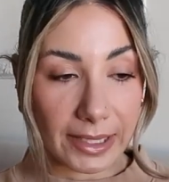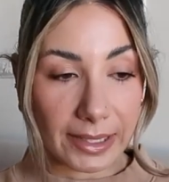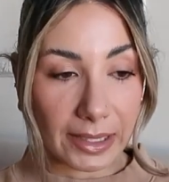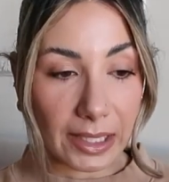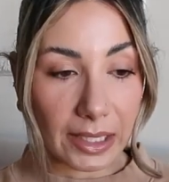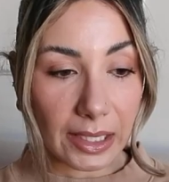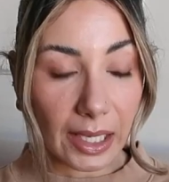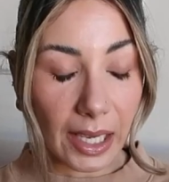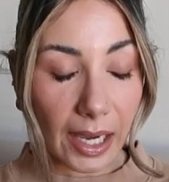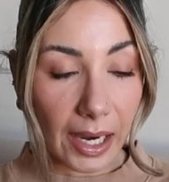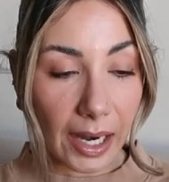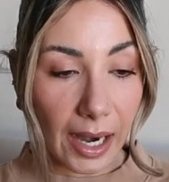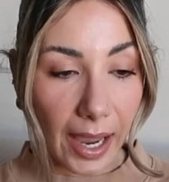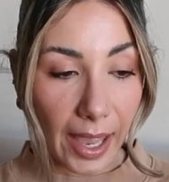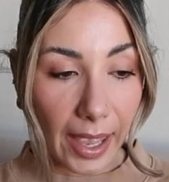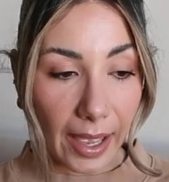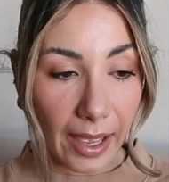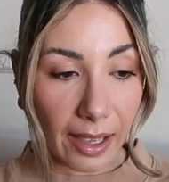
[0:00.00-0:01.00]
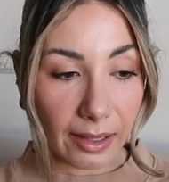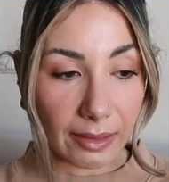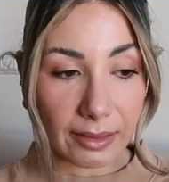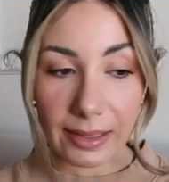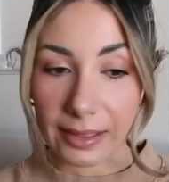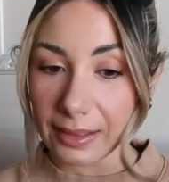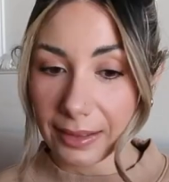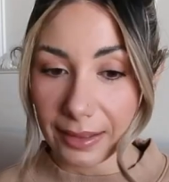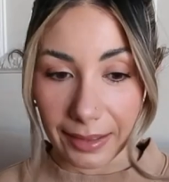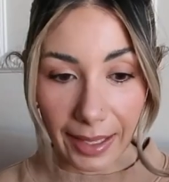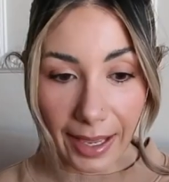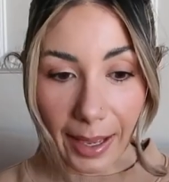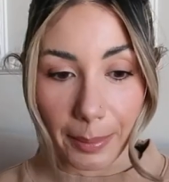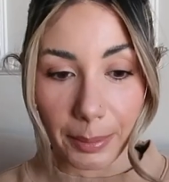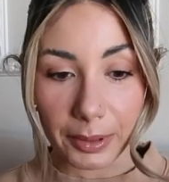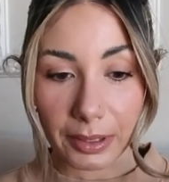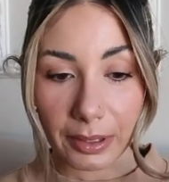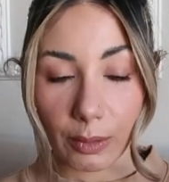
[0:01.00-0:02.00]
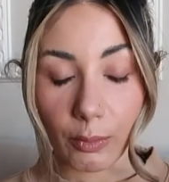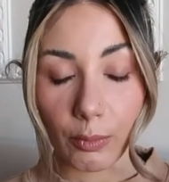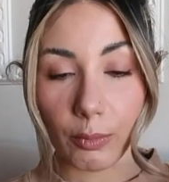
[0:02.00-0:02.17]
skincare and slept